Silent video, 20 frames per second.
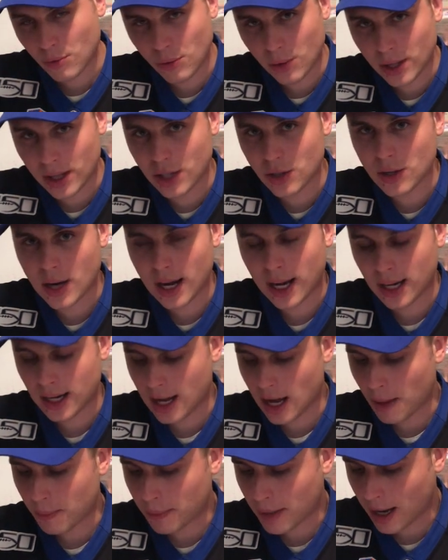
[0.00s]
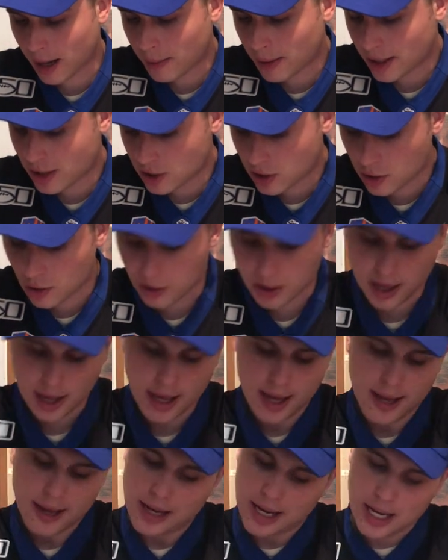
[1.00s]
really dragging down Miami and Duke.
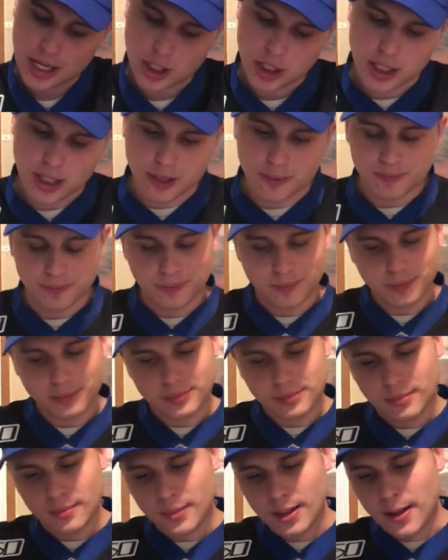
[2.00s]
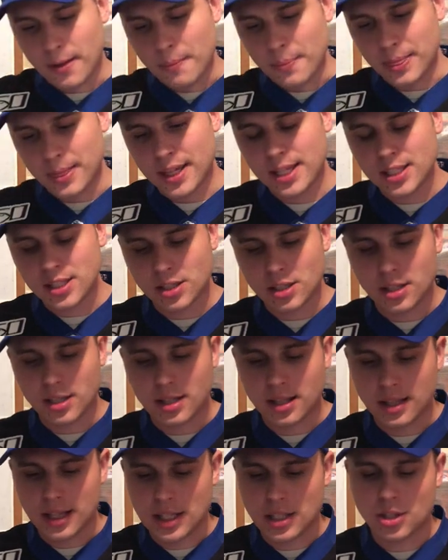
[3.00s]
It's just these
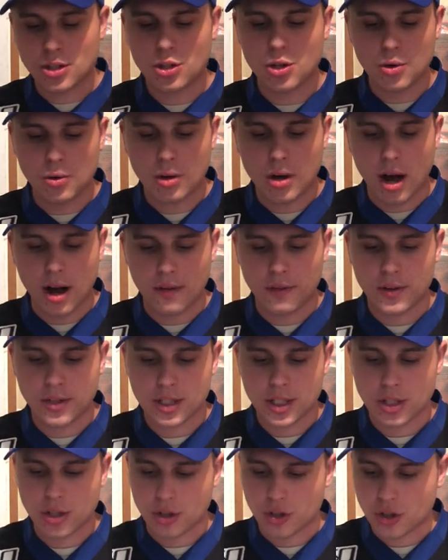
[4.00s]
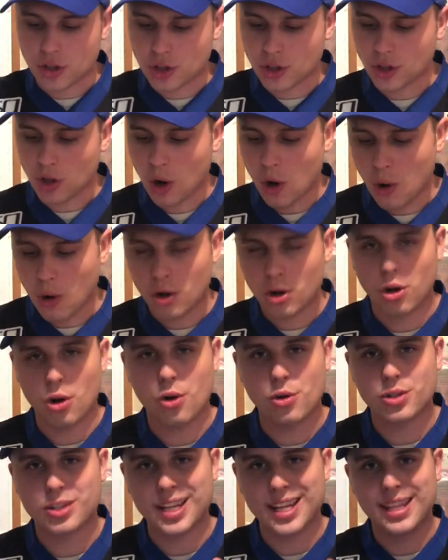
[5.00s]
two conferences are so
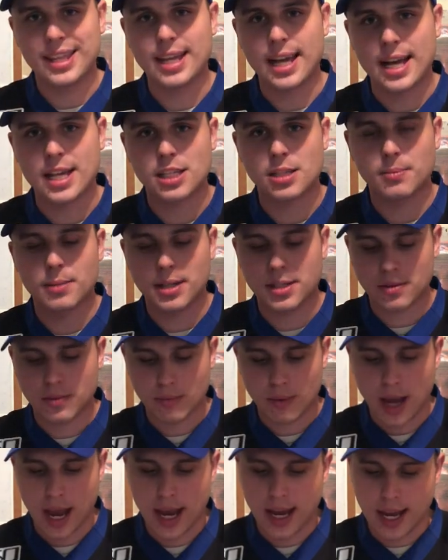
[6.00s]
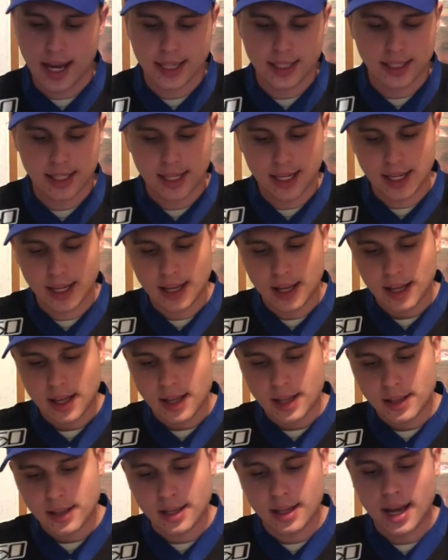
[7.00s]
close in the estimates. AAC.
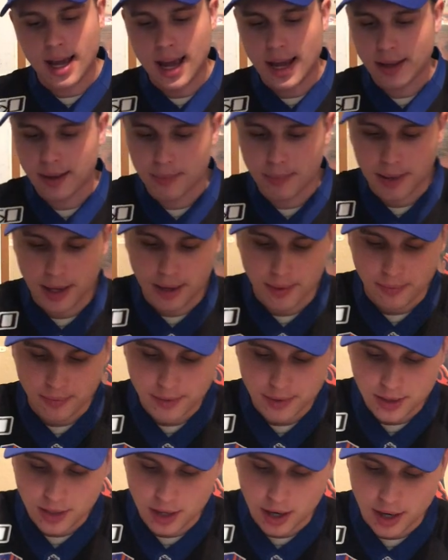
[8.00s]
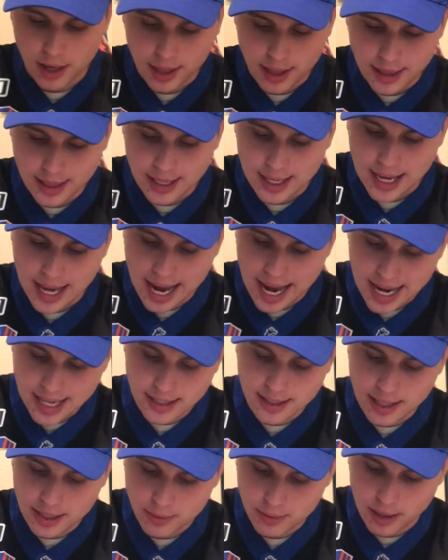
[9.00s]
The
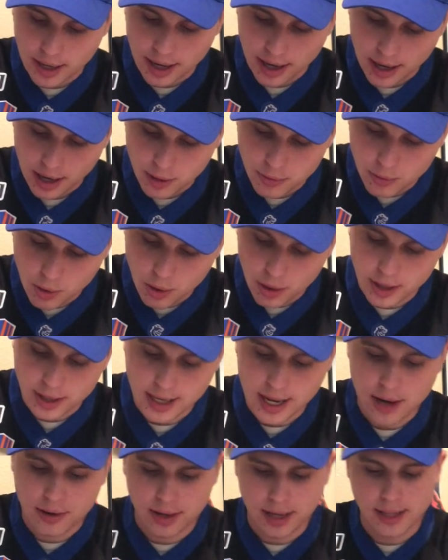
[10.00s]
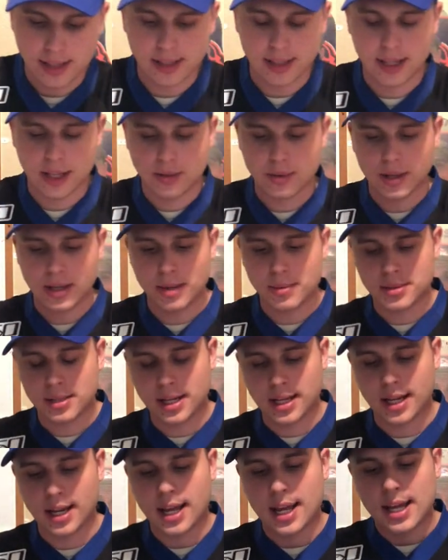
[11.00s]
eighth. That's why I wrote it down. AAC. That's why I keep
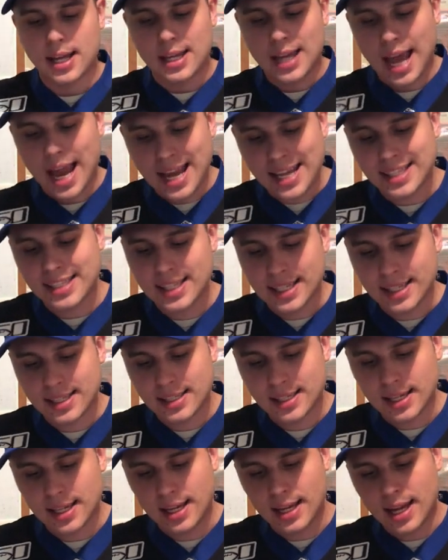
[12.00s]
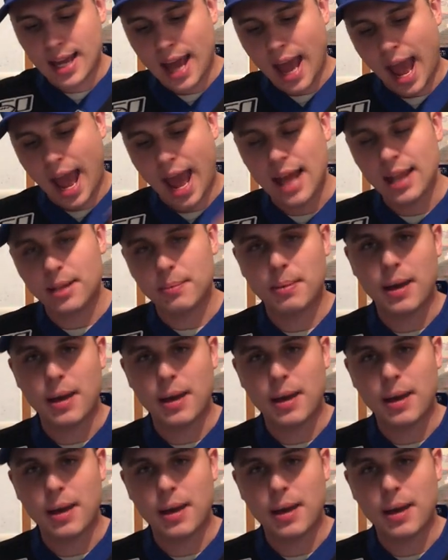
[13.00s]
saying it. ACC and the